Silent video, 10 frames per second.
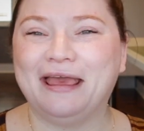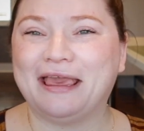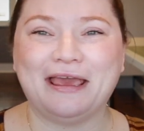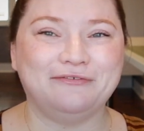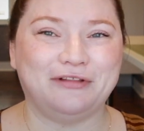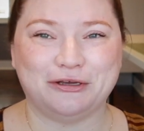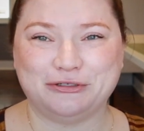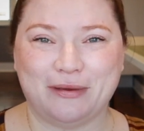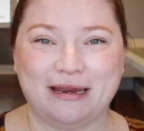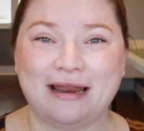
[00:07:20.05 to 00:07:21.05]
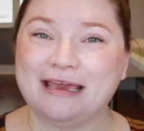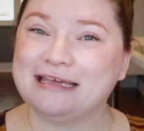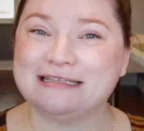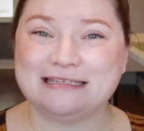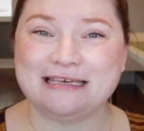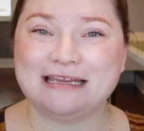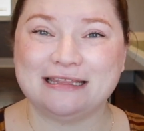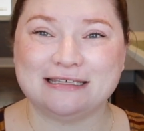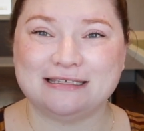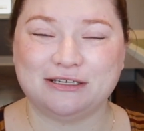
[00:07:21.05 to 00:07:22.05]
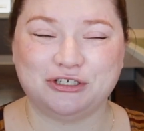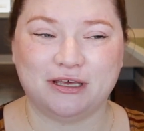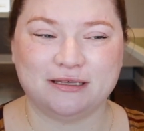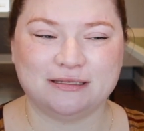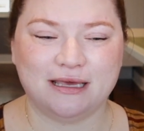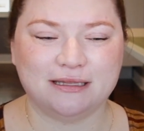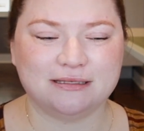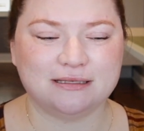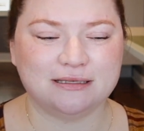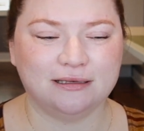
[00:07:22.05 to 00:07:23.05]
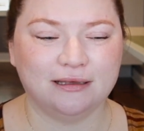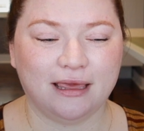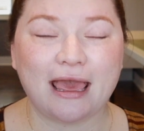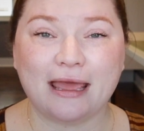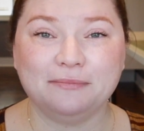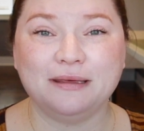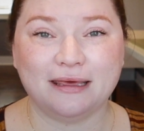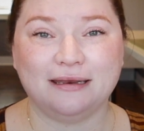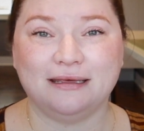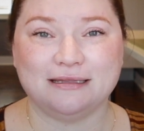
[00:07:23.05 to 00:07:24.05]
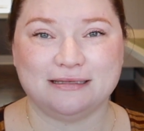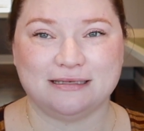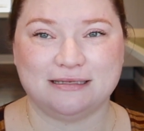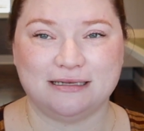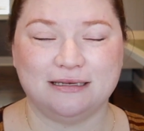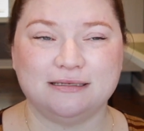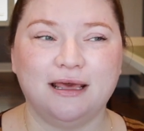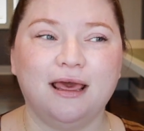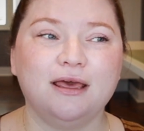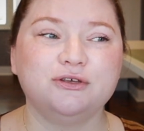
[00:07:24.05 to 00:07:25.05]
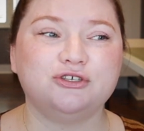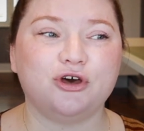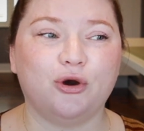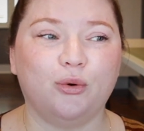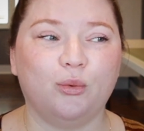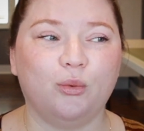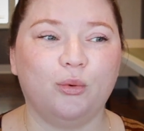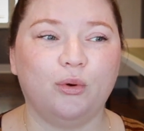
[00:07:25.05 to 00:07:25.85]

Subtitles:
can fluctuate. And I can see it in the stitches. It can be inconsistent. So,